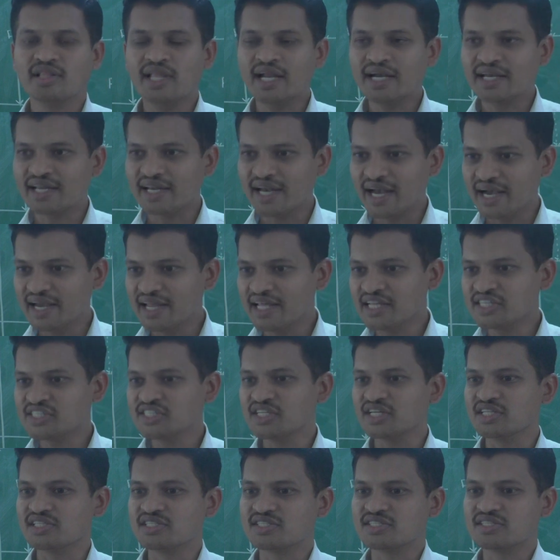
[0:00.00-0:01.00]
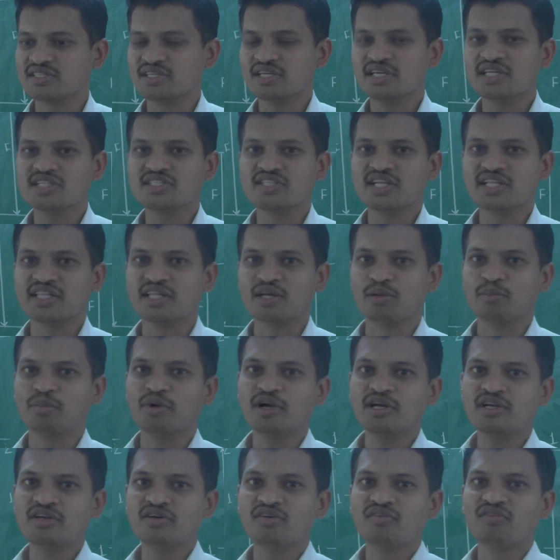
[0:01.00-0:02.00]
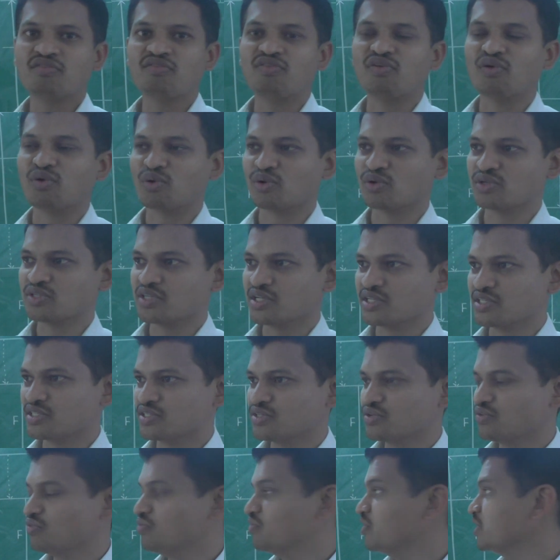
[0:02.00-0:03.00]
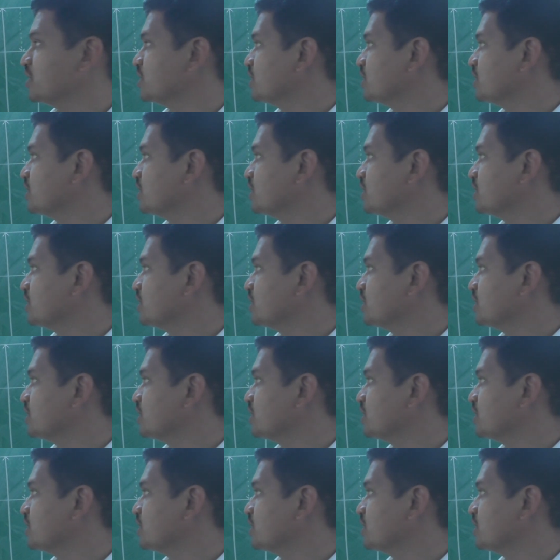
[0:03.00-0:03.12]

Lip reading: radiations is nothing but fluorescence. When